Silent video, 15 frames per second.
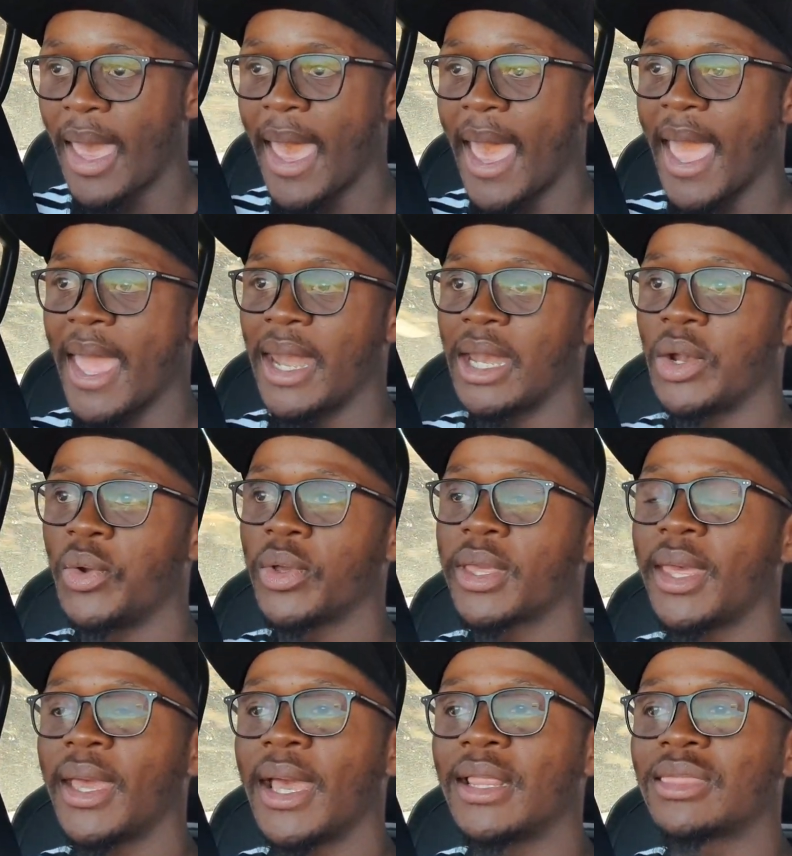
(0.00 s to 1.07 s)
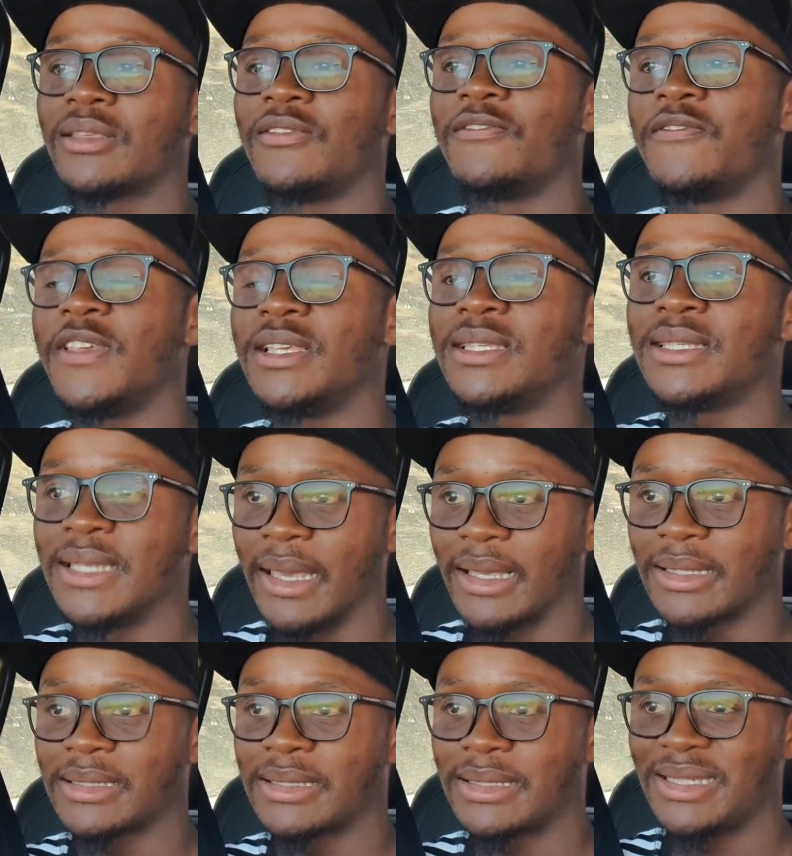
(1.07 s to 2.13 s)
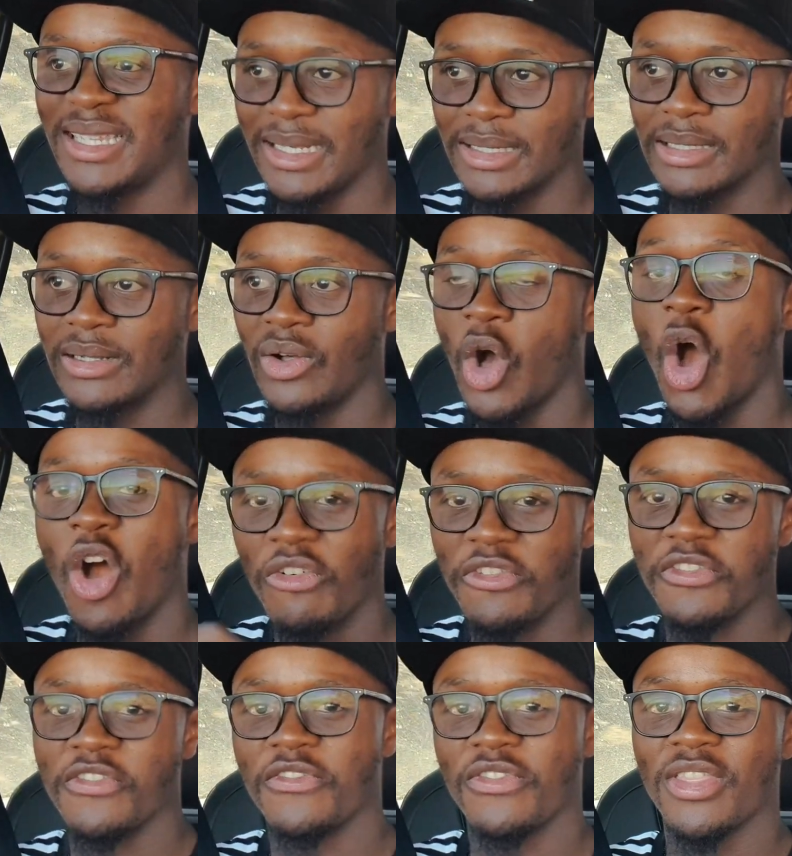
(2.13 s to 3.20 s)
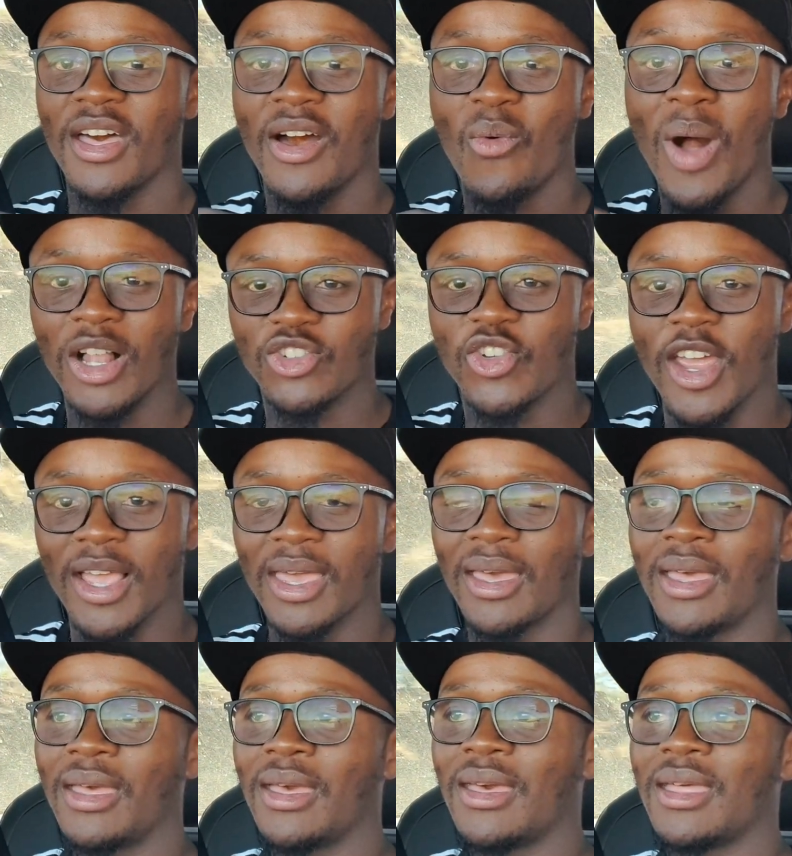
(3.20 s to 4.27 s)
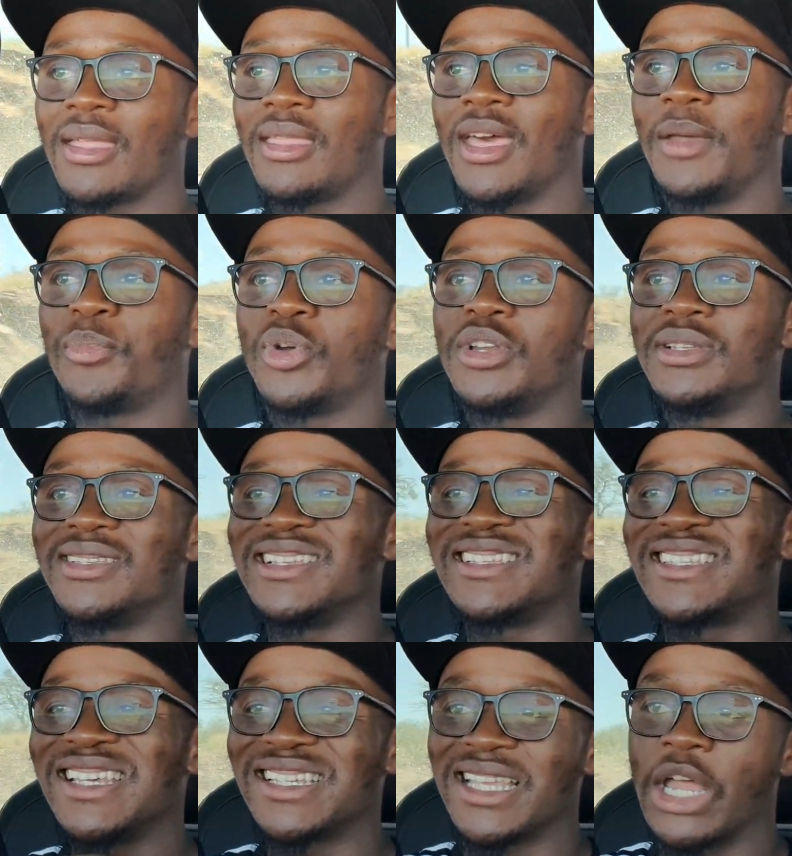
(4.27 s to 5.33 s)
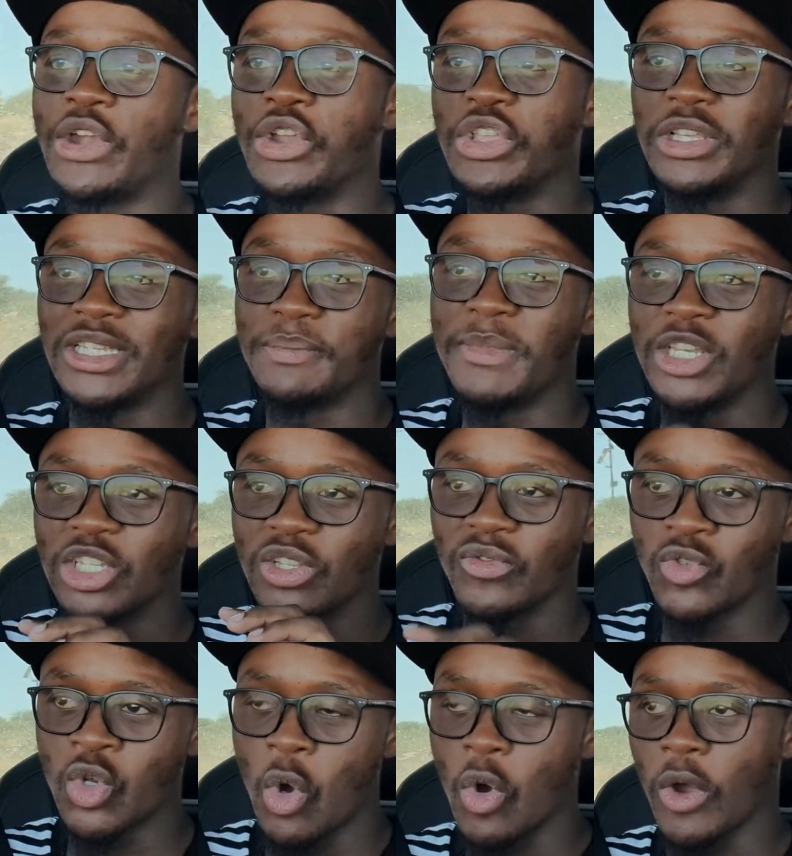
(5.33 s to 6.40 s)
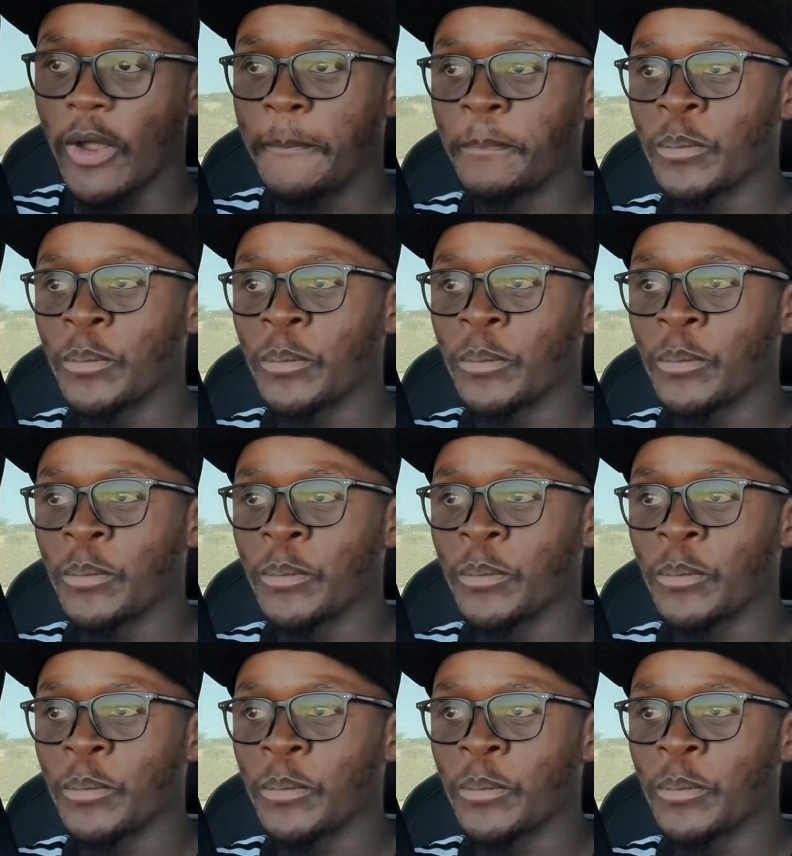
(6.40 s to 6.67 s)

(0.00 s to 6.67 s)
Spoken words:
And looking at the V6 diesel of the Wildtrak, that produces 600 newton meters of torque.